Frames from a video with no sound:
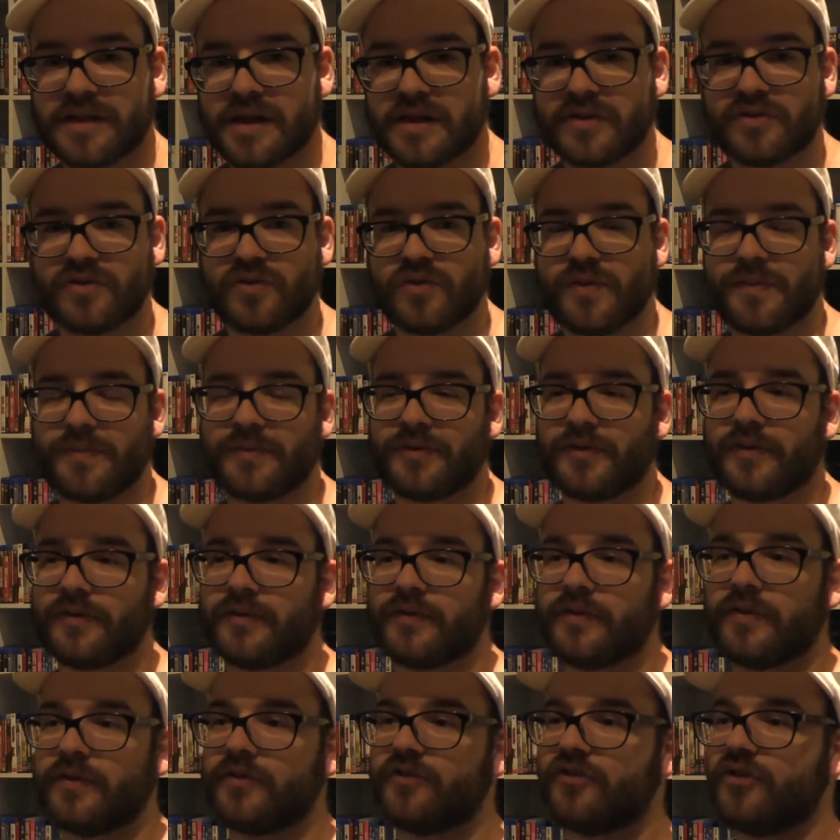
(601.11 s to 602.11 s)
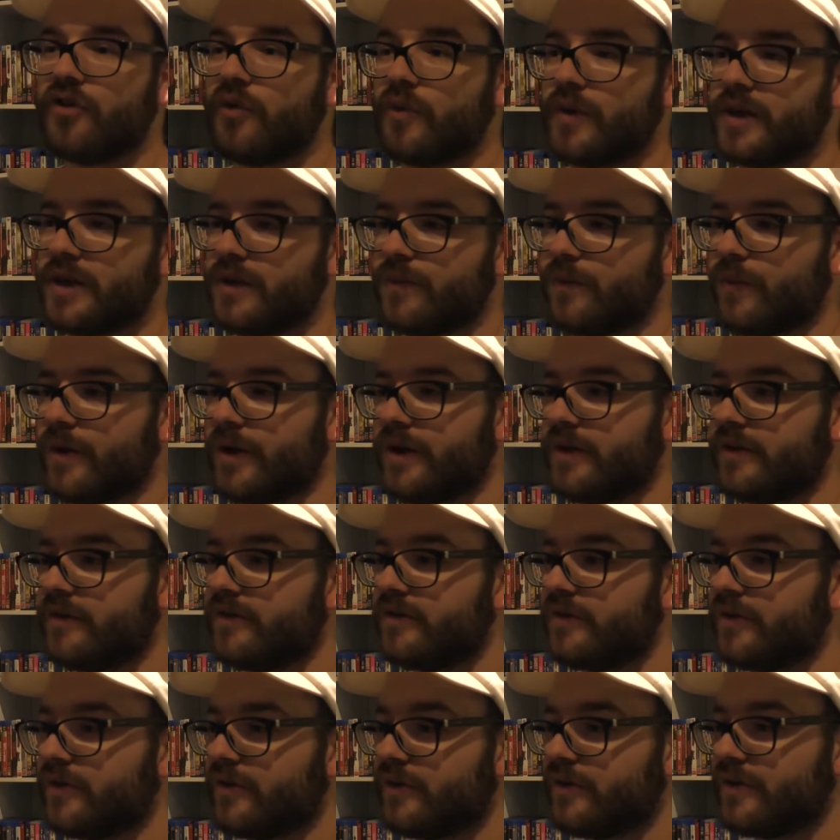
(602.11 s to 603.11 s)
last two episodes of the show anyway,
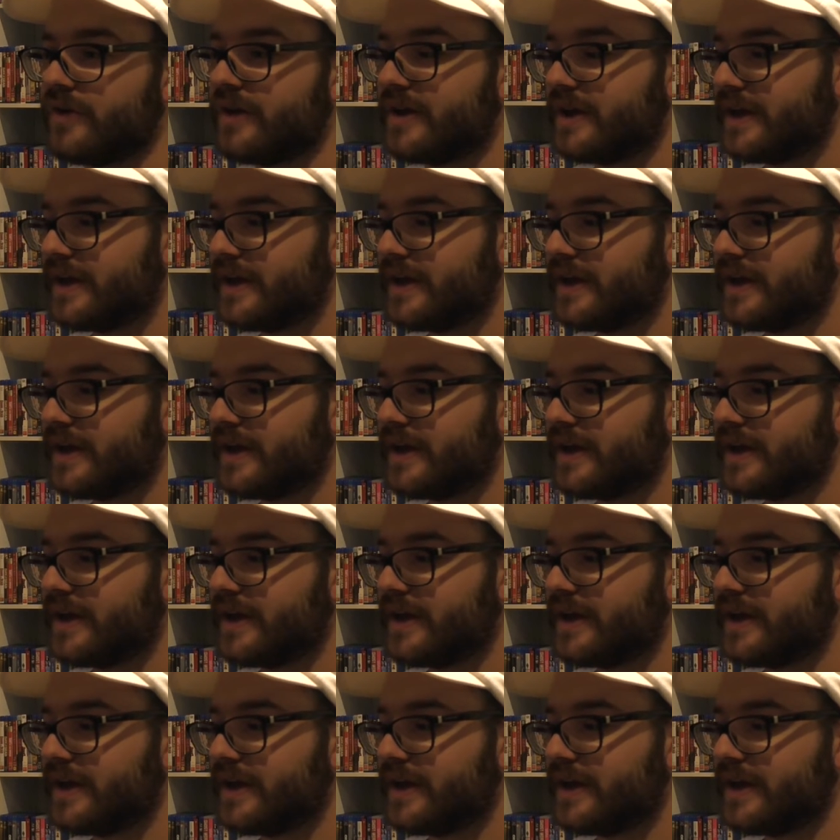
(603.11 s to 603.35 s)
so